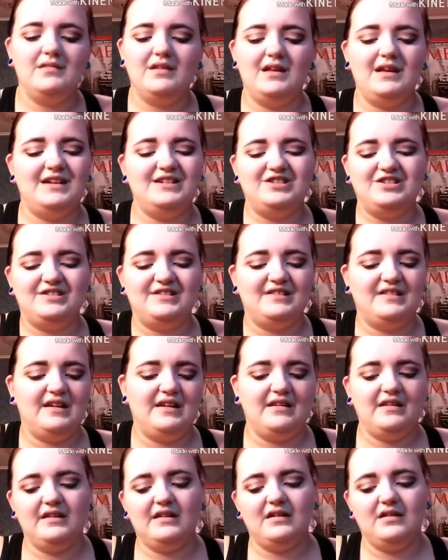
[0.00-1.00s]

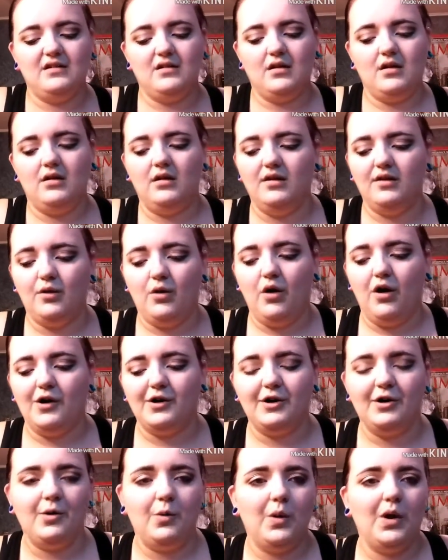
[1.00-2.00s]
it's a little
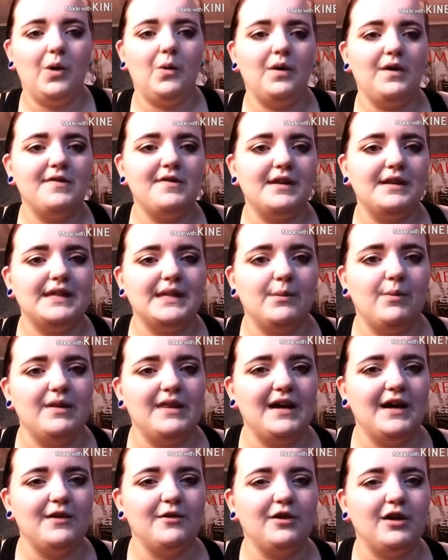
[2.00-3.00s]
harder to work with than some of
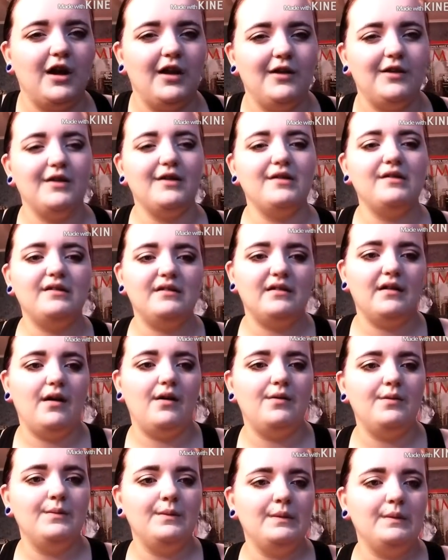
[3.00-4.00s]
the other colors.
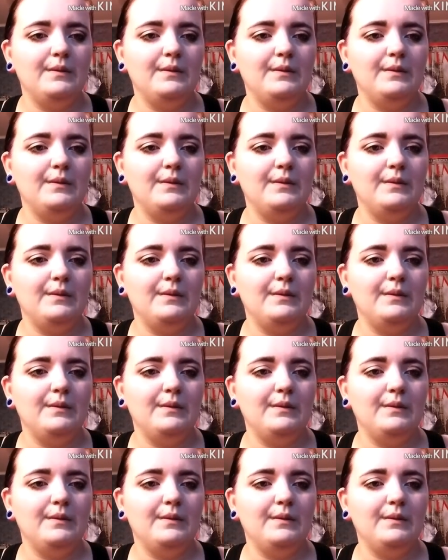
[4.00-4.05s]
So